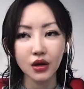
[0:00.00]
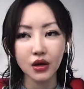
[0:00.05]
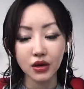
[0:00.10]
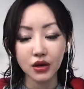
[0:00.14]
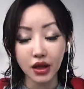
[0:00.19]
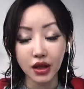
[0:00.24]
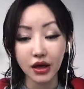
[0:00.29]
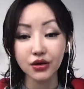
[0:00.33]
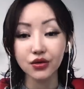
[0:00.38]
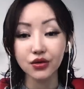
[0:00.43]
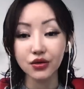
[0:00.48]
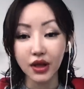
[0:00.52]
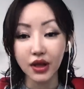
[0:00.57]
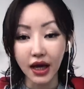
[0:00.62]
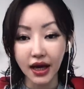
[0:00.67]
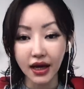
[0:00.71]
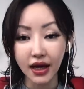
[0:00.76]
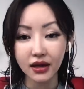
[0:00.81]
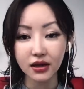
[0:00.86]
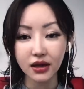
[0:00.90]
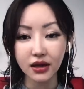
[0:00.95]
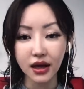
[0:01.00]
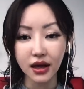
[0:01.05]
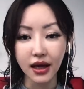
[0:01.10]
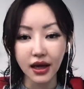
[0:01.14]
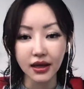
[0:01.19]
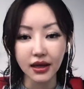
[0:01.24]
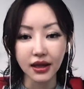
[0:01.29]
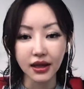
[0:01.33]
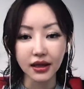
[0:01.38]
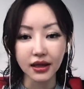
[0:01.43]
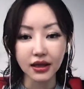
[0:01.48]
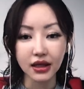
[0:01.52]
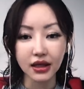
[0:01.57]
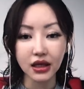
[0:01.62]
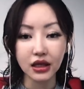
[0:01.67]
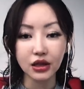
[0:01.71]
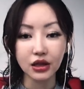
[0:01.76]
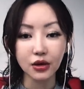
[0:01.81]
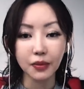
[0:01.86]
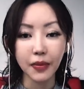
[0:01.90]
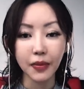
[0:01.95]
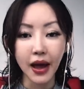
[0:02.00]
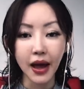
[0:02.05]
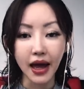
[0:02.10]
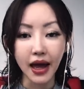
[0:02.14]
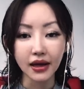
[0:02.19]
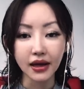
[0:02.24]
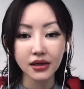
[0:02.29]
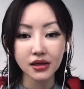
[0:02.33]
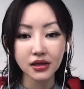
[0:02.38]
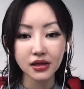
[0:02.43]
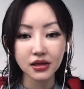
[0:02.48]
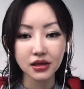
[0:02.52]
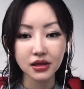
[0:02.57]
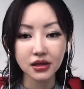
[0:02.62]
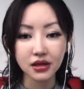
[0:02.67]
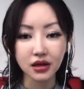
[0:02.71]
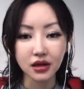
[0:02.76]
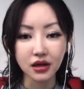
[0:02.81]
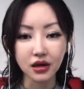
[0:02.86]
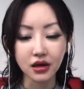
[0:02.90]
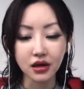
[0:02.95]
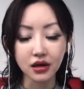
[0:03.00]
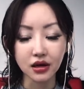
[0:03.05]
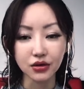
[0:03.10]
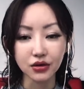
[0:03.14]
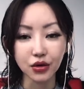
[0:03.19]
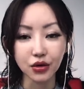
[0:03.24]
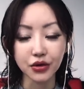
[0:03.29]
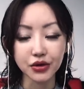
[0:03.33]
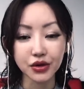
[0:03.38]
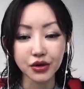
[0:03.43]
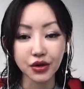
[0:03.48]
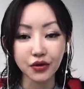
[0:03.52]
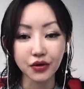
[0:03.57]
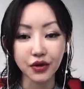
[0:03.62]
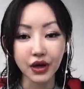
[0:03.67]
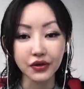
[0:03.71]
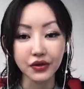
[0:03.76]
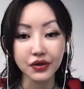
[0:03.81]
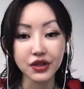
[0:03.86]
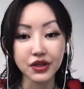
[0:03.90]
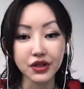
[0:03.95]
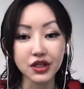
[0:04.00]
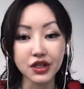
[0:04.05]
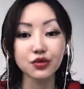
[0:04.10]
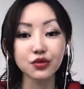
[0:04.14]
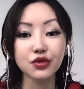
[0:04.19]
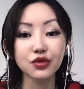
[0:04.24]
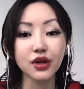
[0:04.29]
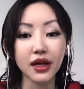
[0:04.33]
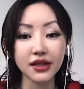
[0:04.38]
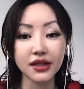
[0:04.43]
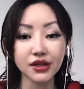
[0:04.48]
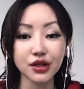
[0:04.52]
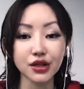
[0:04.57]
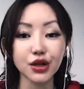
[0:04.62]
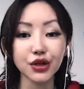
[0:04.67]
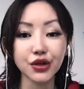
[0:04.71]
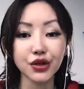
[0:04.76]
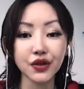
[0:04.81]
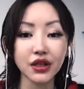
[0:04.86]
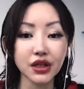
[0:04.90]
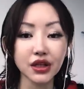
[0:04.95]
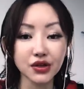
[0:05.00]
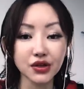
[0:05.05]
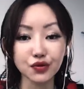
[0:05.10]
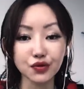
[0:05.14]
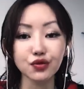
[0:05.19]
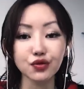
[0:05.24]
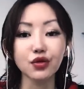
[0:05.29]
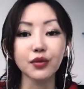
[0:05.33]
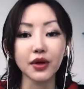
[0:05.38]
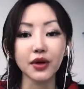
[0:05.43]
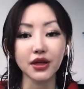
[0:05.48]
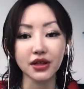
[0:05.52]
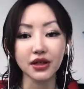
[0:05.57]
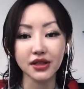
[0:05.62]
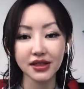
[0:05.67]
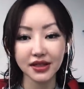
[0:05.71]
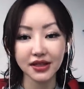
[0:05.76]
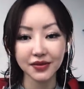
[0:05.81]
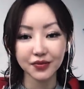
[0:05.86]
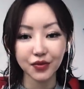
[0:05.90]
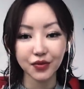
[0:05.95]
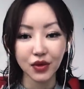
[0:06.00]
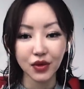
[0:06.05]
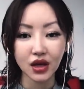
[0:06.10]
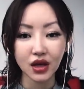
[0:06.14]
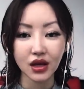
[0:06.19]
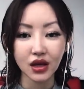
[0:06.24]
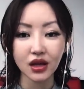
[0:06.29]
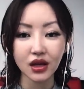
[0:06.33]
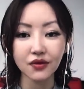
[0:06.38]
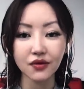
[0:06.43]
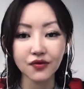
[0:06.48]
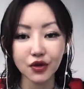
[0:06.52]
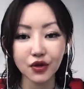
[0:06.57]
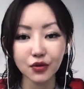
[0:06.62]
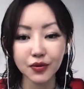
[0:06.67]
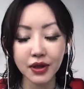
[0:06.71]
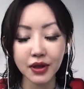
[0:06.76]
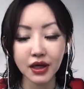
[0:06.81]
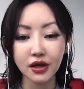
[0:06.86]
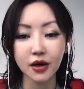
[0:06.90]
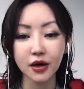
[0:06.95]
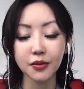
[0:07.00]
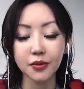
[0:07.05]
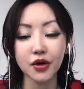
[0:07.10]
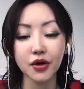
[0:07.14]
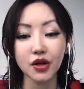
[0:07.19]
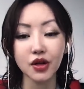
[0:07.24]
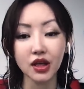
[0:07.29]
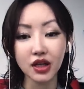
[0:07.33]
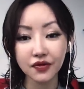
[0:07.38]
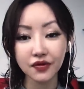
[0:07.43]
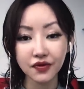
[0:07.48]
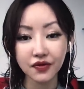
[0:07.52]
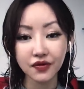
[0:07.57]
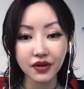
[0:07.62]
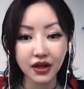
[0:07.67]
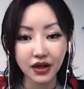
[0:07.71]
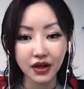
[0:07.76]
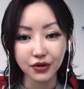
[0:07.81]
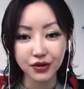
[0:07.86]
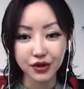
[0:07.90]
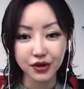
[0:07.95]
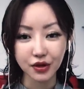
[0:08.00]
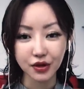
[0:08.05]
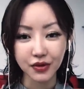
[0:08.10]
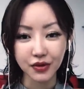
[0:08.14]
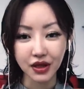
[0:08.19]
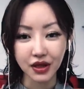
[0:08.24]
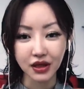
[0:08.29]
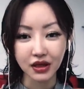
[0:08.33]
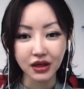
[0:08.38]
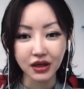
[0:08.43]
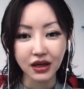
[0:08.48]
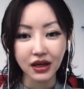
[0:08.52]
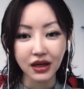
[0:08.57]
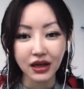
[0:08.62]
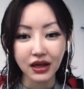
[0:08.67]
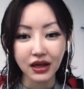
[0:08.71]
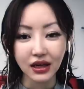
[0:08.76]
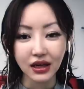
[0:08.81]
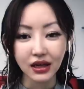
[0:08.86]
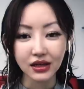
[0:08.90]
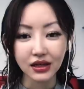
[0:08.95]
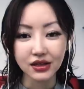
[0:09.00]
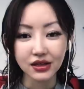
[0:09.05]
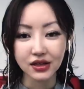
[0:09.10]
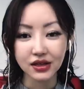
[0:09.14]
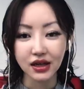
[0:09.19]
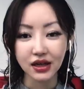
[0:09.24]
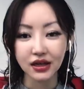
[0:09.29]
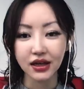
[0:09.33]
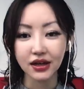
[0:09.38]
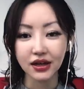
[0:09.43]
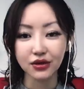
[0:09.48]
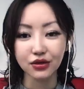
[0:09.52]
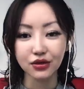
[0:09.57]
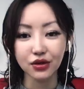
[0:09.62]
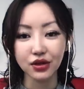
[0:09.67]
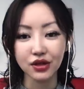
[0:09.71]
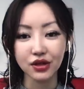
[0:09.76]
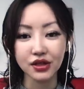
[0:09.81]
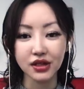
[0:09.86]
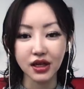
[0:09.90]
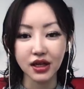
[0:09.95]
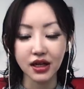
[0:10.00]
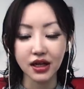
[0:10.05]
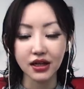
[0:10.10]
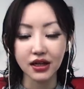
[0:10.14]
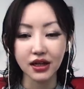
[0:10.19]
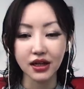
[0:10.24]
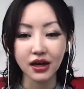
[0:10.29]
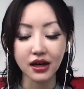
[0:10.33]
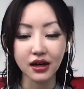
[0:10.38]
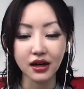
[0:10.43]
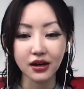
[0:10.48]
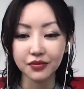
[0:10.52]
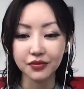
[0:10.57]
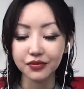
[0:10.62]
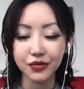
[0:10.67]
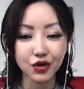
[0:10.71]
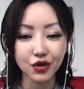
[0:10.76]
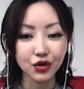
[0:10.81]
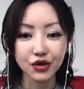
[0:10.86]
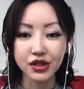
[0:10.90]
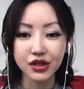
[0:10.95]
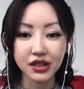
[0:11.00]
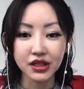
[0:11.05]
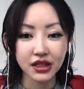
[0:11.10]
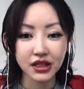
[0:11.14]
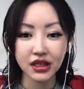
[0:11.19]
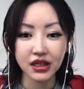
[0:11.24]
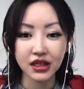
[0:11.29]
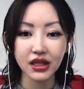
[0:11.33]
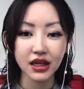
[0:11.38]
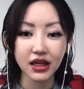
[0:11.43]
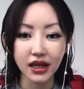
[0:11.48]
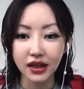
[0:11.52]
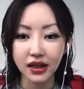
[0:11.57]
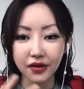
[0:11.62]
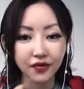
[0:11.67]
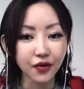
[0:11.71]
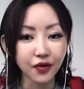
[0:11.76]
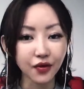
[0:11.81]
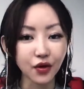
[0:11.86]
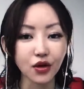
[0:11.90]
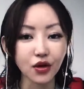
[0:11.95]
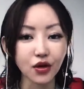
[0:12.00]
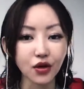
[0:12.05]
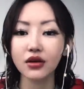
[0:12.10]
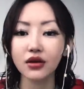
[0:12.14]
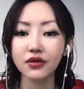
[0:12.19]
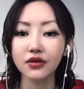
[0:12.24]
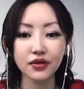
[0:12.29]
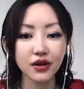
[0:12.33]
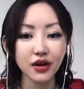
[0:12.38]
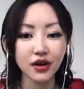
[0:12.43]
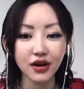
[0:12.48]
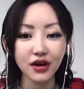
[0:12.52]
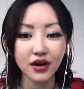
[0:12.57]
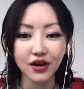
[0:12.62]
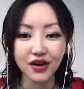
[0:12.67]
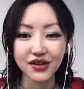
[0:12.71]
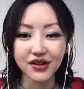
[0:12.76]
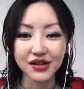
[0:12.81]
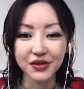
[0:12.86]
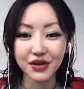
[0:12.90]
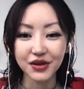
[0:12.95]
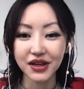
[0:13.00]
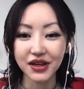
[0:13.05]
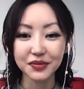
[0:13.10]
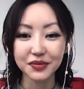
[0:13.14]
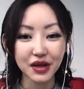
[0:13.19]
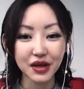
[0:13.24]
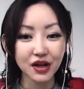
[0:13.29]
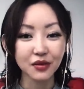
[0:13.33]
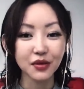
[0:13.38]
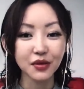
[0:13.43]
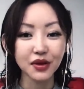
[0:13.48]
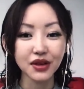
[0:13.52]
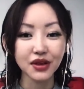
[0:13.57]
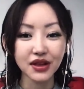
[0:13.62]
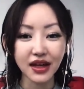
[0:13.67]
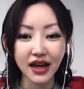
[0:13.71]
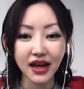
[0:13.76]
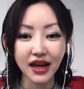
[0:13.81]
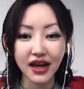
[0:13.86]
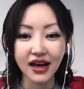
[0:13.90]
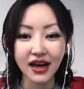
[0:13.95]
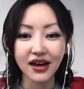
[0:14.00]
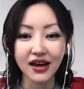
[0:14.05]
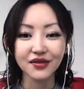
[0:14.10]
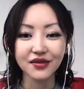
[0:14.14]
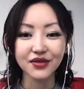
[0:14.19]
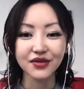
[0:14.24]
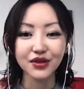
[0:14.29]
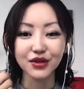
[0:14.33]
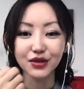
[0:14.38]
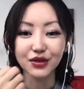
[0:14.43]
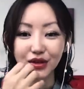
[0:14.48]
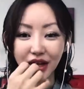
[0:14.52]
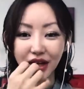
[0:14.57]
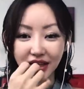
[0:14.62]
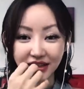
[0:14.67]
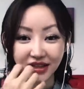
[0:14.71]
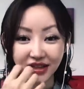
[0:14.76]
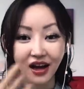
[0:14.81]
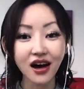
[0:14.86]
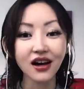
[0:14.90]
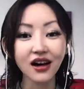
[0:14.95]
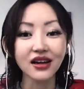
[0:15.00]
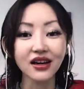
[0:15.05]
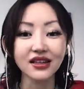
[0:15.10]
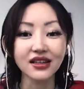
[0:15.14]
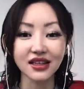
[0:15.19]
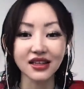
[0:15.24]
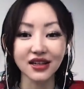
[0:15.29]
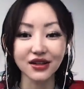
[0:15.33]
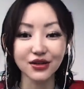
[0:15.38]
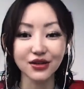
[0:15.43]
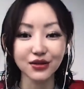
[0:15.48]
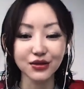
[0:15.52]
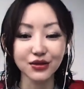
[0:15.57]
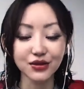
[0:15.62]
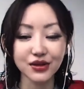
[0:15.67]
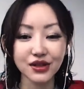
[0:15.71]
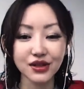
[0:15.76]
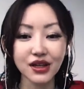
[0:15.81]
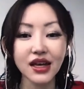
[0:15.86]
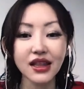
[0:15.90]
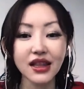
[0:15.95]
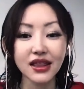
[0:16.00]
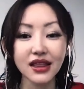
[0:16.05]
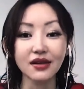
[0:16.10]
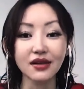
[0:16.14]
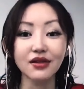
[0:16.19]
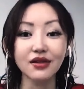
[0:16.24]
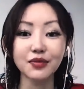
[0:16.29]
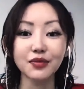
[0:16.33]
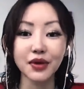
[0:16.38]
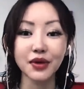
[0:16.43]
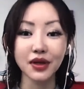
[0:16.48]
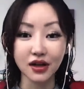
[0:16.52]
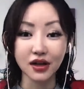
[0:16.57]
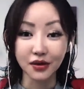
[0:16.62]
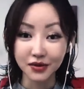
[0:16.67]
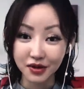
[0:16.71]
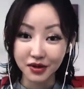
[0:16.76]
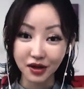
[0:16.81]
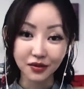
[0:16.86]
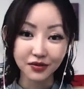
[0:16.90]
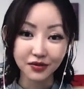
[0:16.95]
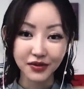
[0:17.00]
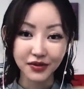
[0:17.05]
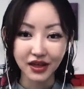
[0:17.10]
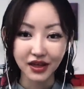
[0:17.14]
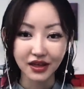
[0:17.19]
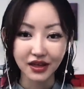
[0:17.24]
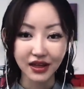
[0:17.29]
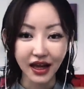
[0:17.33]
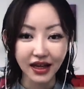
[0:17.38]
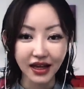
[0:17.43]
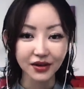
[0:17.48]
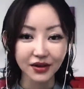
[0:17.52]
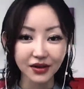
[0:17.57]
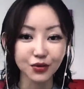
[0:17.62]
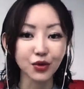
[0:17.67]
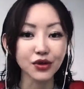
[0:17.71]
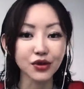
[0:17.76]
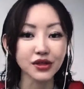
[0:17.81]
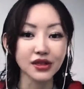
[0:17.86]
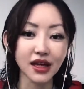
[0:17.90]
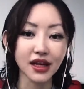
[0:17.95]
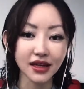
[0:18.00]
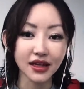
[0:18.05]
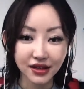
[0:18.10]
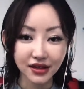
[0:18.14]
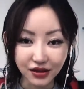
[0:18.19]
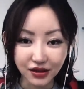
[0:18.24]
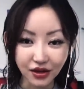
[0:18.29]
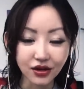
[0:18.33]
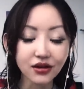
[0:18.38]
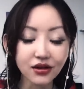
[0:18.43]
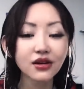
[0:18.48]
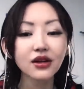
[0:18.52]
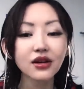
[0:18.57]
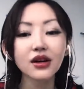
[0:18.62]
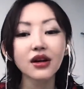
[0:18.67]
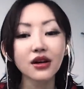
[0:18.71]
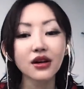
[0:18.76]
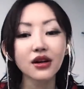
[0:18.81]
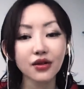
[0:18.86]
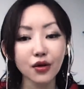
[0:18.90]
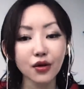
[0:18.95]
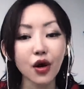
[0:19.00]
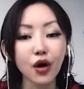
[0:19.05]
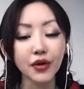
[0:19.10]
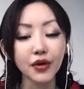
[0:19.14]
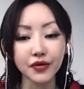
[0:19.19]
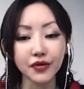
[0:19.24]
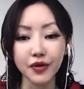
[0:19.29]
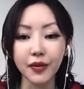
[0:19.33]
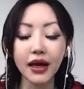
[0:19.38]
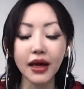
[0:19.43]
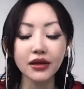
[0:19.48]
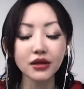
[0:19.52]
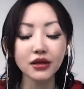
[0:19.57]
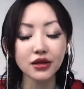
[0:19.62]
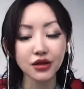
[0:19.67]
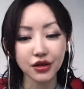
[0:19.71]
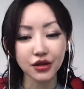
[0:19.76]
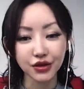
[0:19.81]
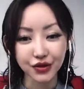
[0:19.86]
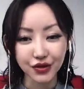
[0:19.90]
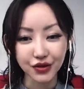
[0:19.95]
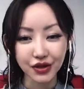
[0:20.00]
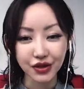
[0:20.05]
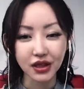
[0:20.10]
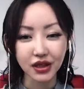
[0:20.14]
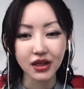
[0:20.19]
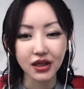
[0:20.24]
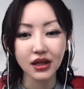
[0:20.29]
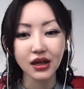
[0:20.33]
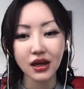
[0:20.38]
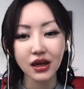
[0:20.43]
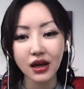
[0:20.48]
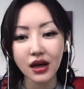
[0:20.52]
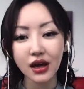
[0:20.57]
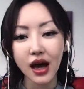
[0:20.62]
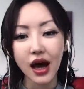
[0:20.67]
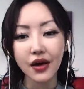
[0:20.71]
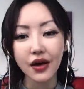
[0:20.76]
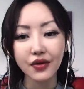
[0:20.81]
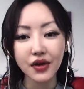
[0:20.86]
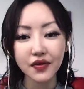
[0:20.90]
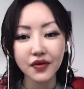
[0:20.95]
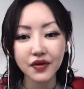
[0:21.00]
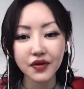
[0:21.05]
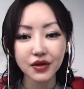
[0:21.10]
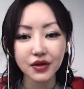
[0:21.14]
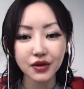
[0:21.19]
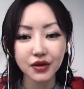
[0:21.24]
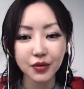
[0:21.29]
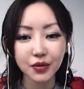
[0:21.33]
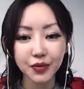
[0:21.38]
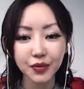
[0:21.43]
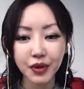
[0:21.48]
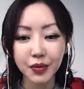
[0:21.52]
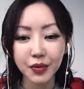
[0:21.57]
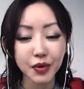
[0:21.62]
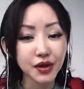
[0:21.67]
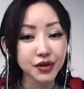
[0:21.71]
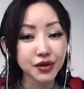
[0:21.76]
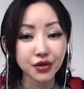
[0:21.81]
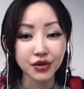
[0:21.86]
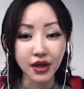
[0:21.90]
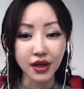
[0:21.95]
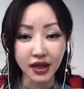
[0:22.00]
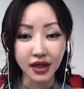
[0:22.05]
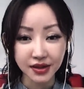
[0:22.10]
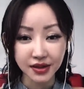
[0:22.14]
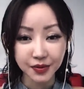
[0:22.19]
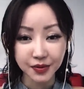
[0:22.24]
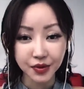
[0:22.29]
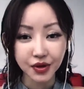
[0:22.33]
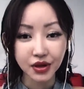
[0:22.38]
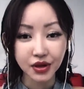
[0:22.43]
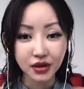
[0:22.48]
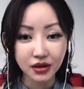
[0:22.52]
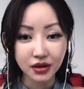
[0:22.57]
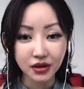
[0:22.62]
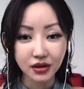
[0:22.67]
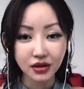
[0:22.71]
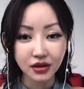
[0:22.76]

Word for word: They do that, and I think in the past, uh, North Korea regime would like circulate these rumors. If you pick up a leaflet or something, it's gonna, you know, it's gonna, your skin gonna fall off. Or you're gonna become a deaf, or your like tongue is gonna lose. Never pick up something that was like, you know, coming from other country. However, you know, people are so desperate.